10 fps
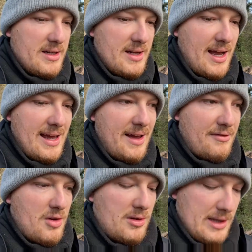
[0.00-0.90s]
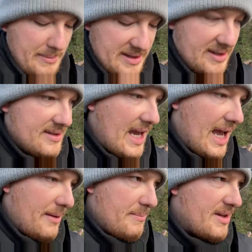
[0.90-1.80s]
I have got limited
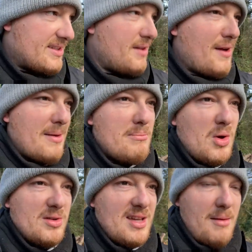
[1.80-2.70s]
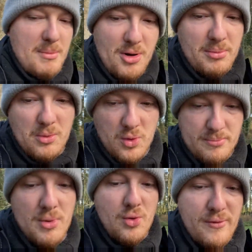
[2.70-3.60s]
time. Because if I had more time, I probably would
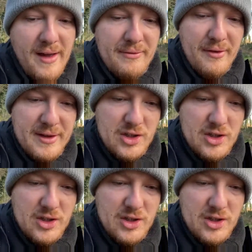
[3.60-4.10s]
move everything.